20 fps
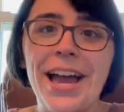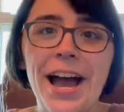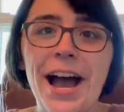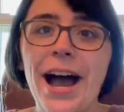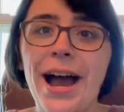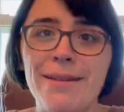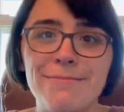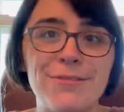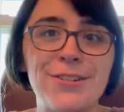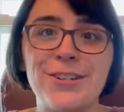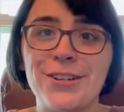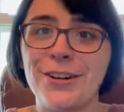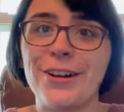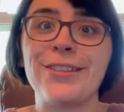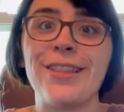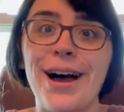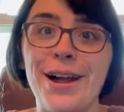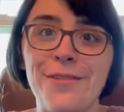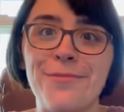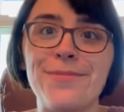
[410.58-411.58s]
I'm sure a
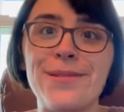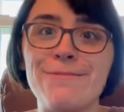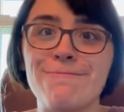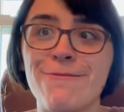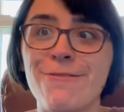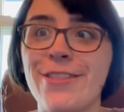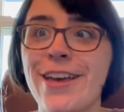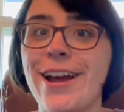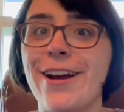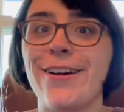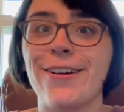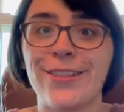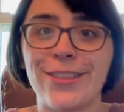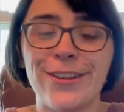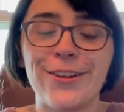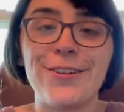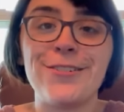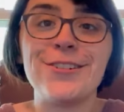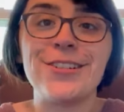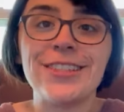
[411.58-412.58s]
lot of people there
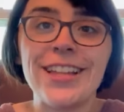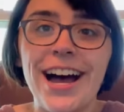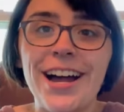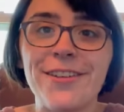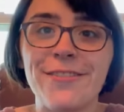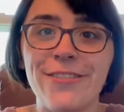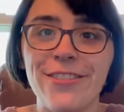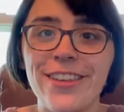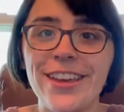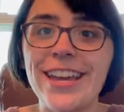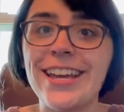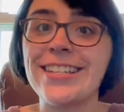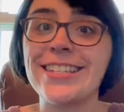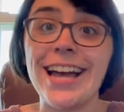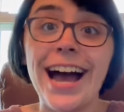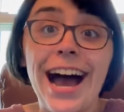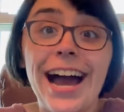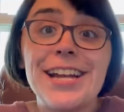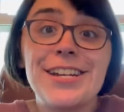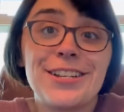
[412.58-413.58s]
learned a lot of things.
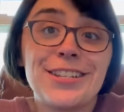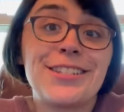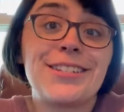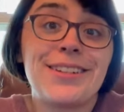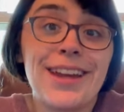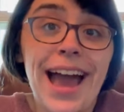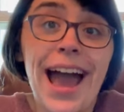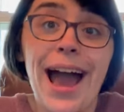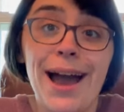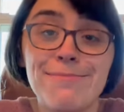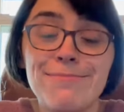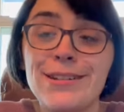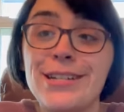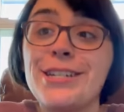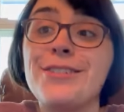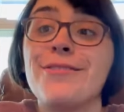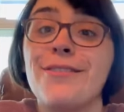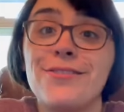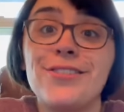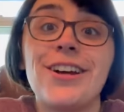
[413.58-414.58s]
I just happened
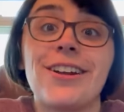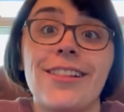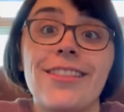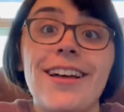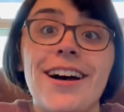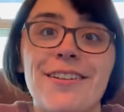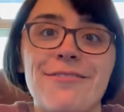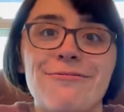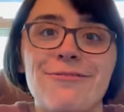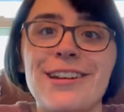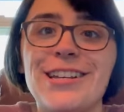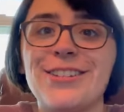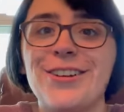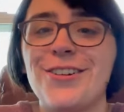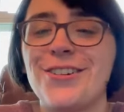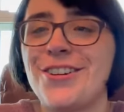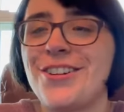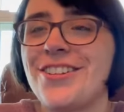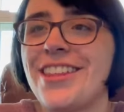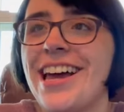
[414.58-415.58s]
to have done a lot of
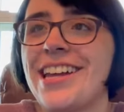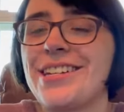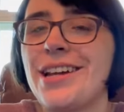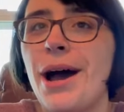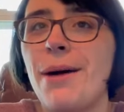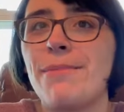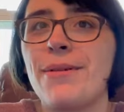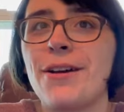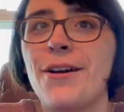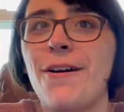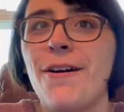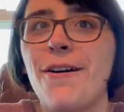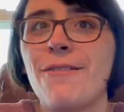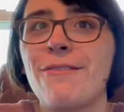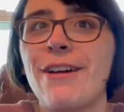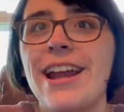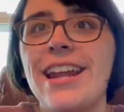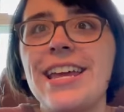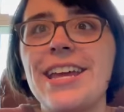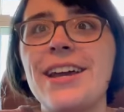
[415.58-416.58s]
research into that topic
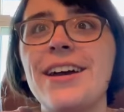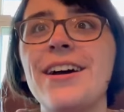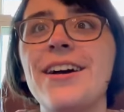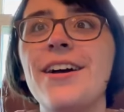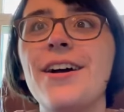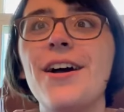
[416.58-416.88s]
already.